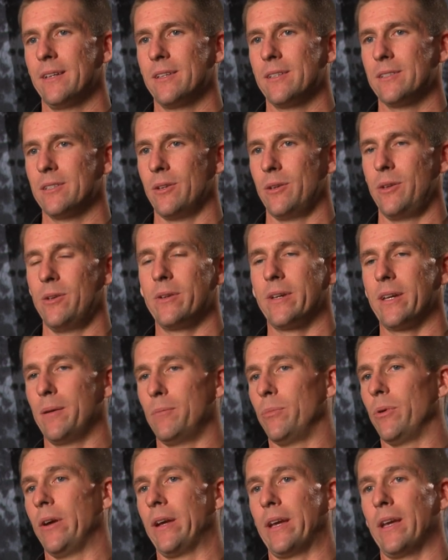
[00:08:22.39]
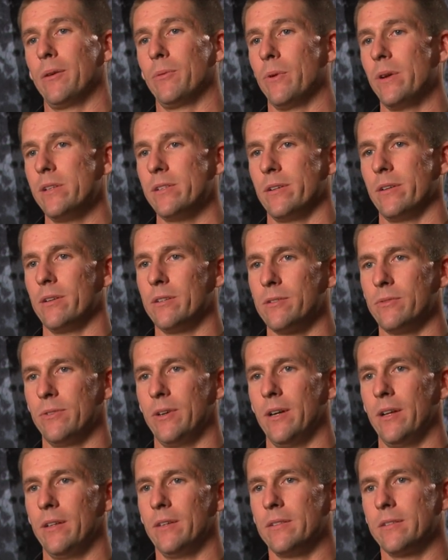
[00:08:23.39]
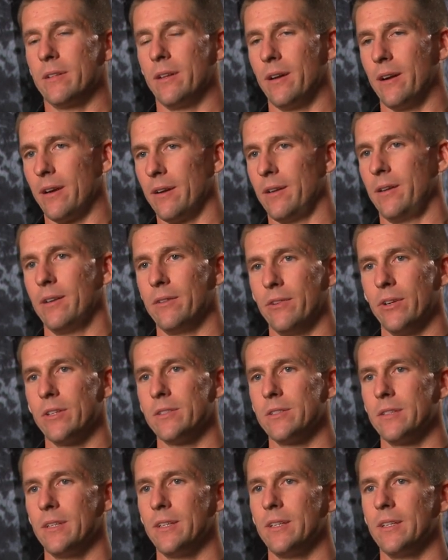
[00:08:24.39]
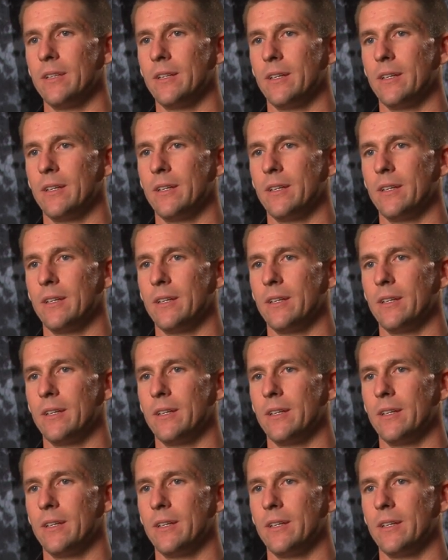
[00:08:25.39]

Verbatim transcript: so you can bring in research funds to our university?